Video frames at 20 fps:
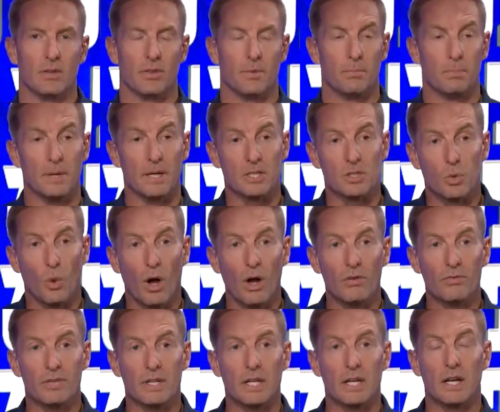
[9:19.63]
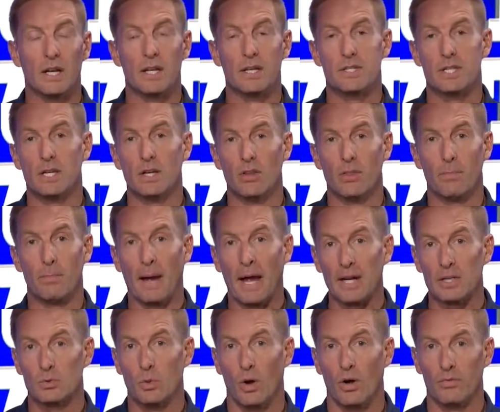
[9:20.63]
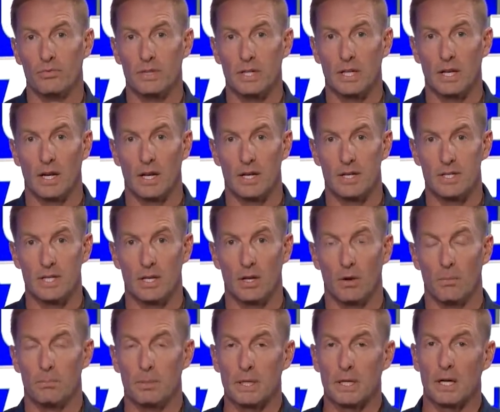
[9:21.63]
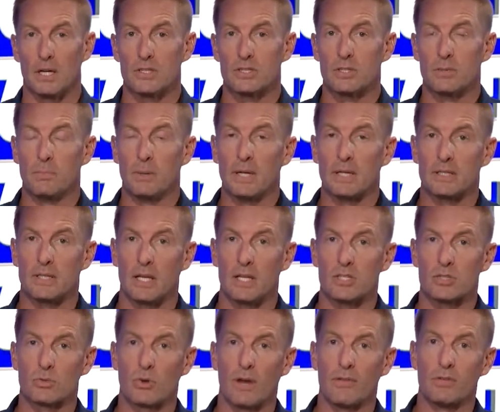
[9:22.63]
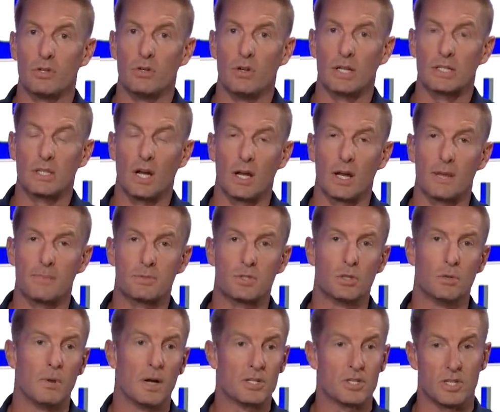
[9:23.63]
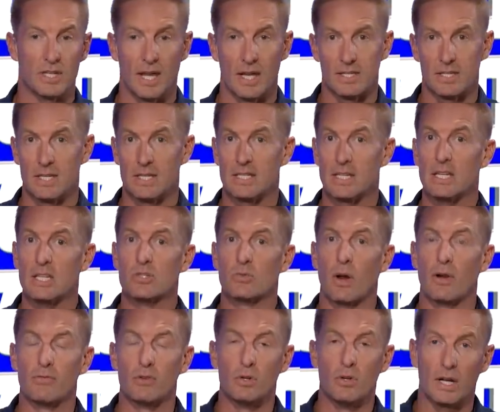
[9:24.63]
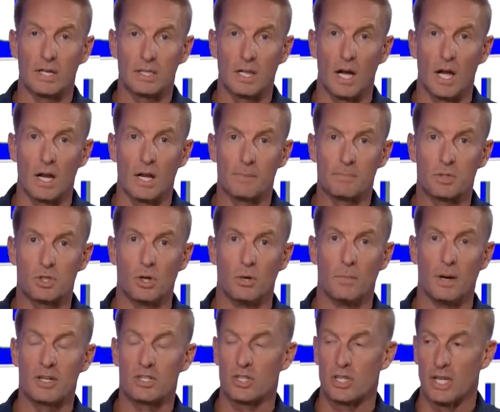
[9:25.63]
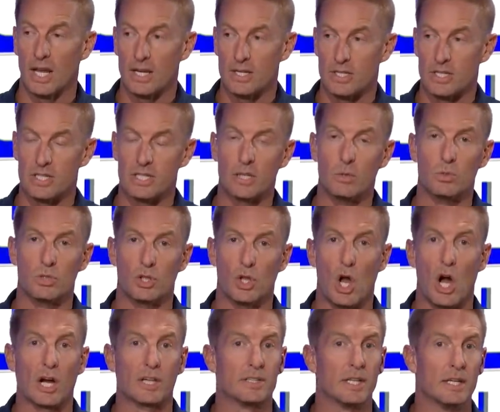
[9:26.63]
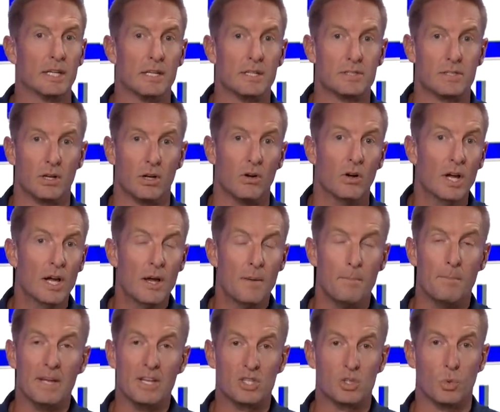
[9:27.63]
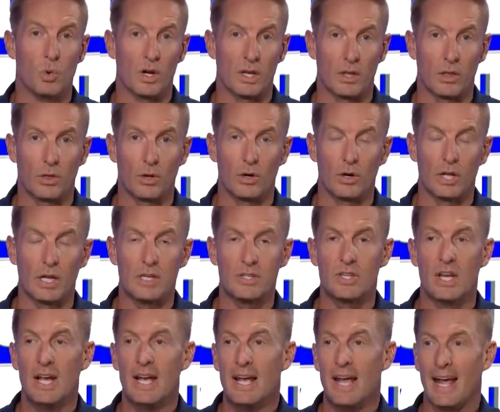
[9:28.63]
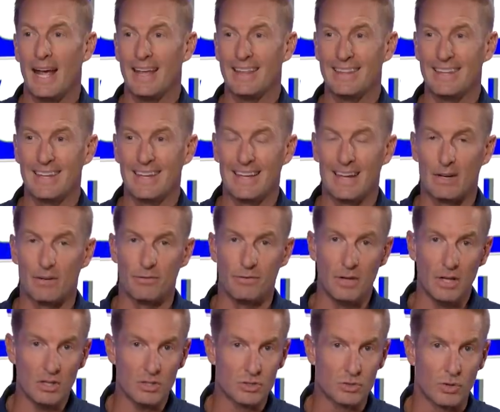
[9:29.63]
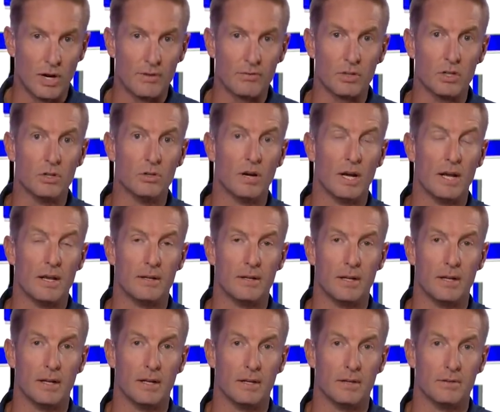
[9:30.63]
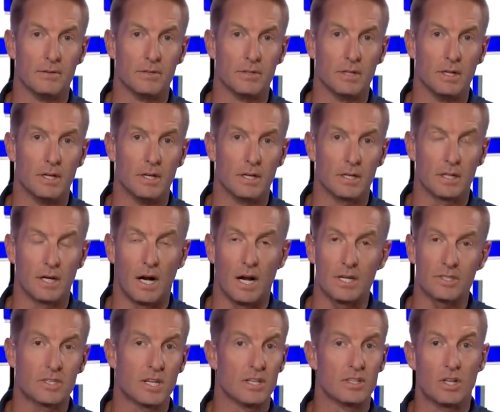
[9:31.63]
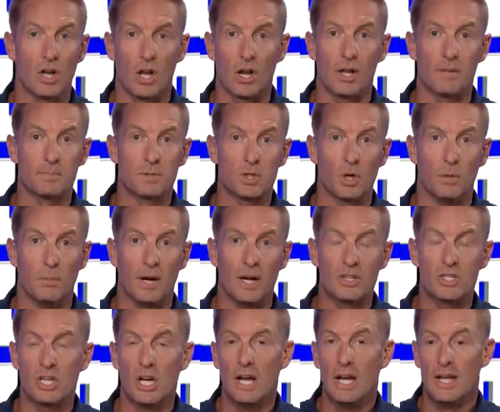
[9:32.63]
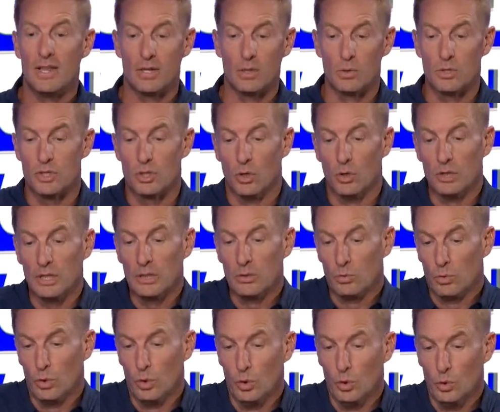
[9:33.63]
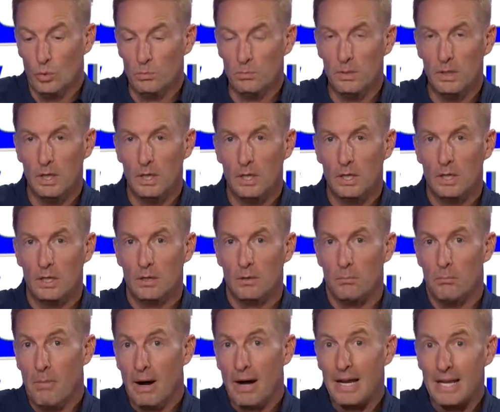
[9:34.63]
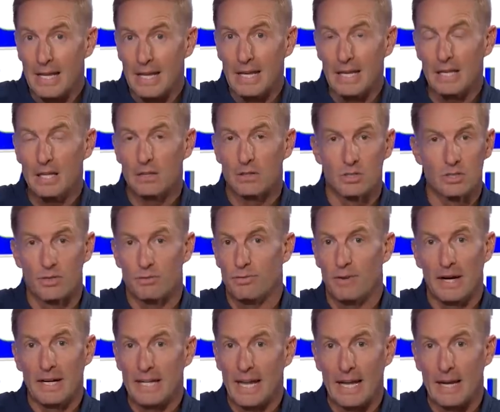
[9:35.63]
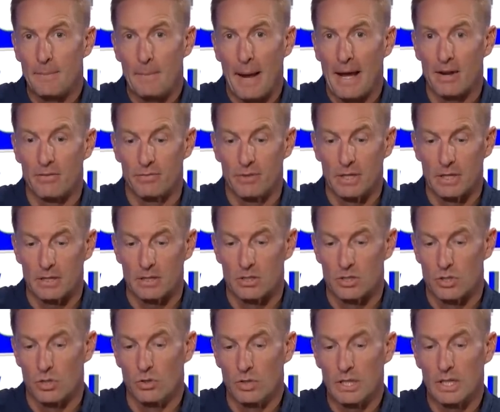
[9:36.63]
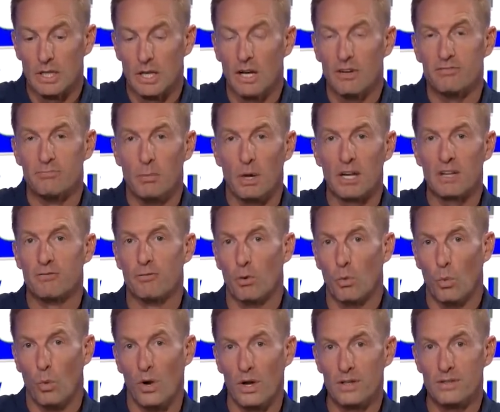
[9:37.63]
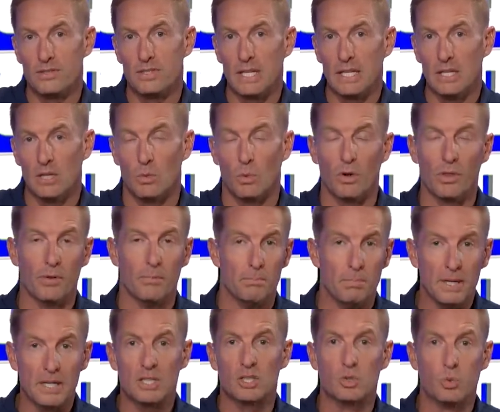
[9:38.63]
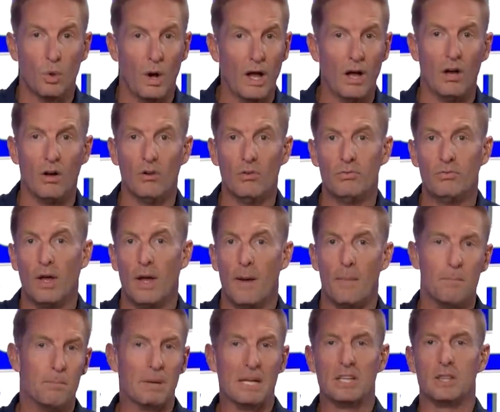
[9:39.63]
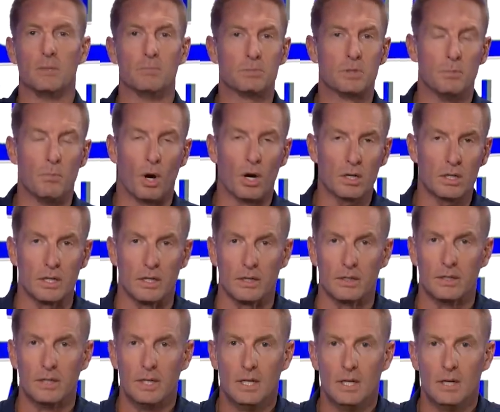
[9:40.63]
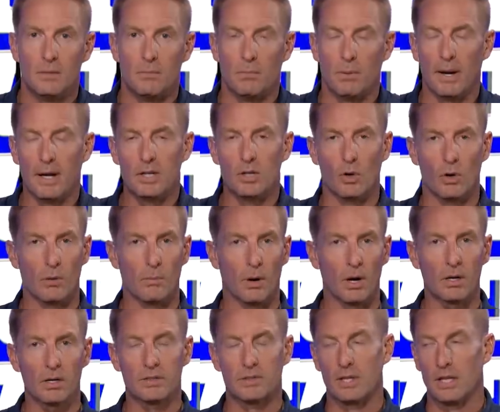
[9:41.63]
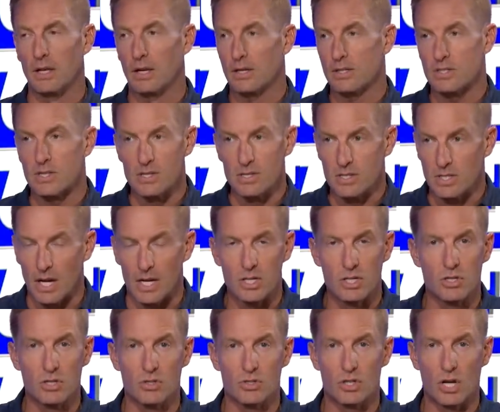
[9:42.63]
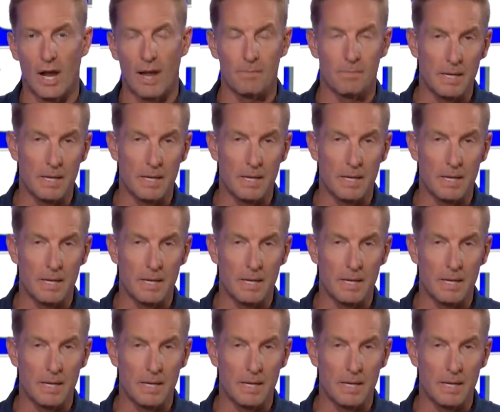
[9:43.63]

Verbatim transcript: The Big 12 needed a deal. The Pac-12 needed a deal. Because the Big 10's revenue had gone up so much and the SEC's revenue had gone up so much, the ACC was locked in until mid-2030s, and the NFL's revenue and cost had gone up so much. There was only room, money, there's a finite amount of it. There's only enough money for one deal. Well, the Big 12 beat them to market. Brett Yormark did a sensational job.